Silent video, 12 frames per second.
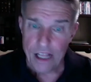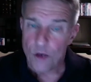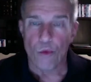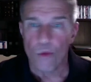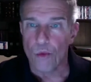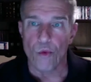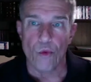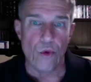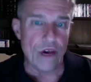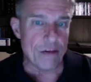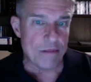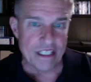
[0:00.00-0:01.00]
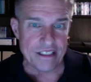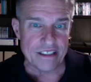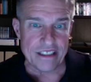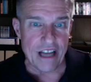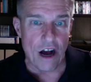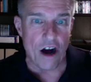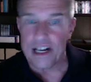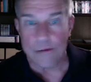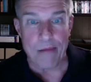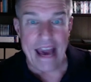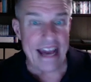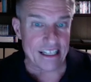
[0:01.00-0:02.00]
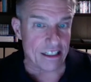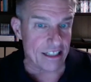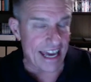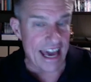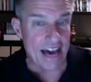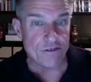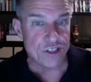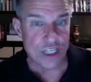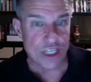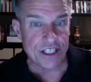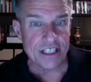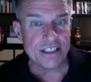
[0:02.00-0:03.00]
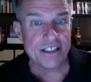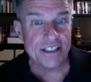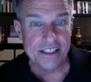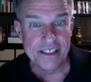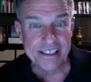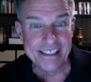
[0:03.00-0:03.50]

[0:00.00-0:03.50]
women automatically have genius